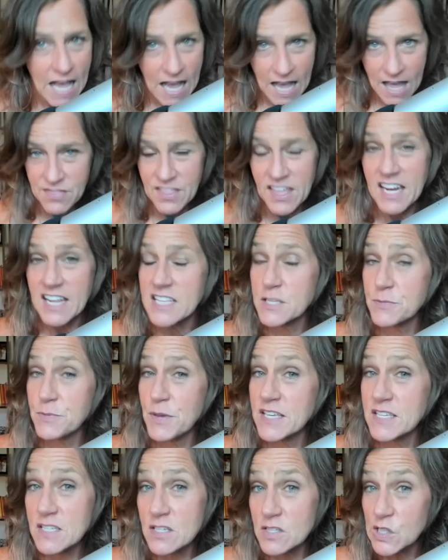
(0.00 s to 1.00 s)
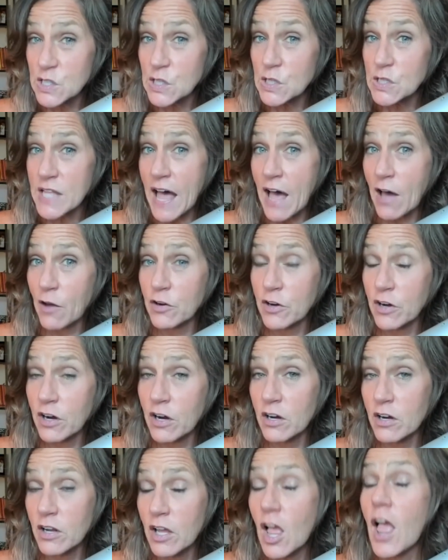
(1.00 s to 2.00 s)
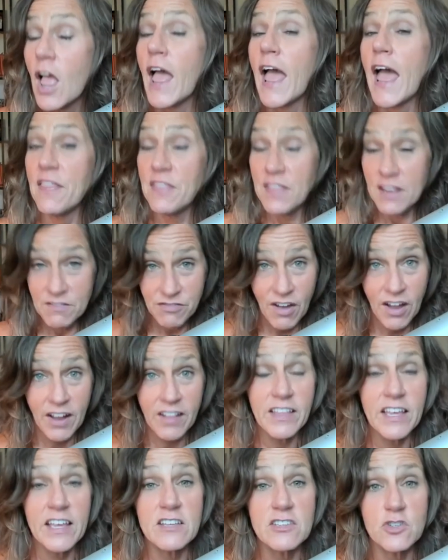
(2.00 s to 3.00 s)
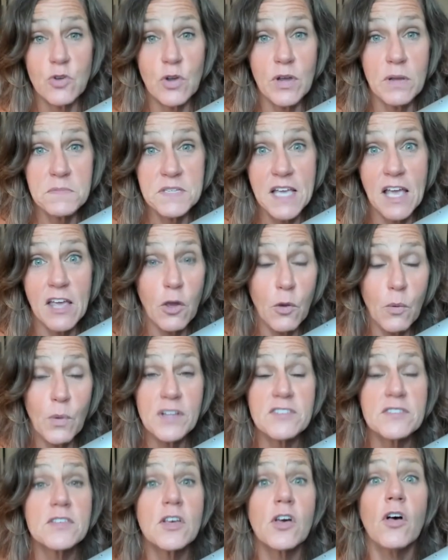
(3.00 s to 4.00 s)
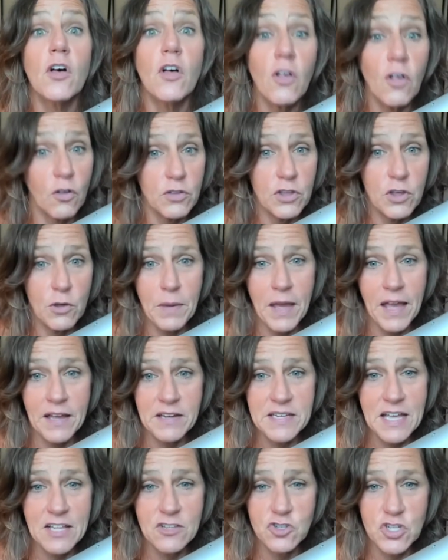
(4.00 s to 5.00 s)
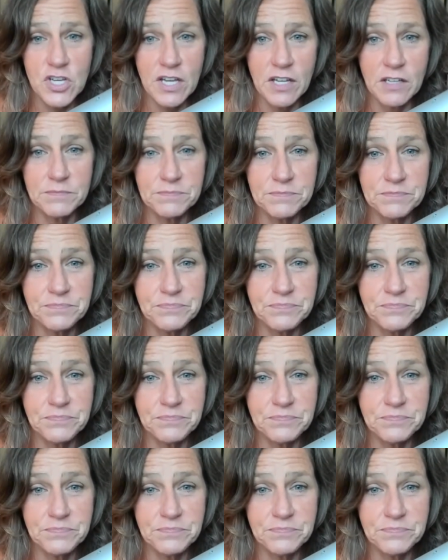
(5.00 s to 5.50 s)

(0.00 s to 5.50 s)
and then it speaks a little louder, and then finally it screams at you until you pay attention.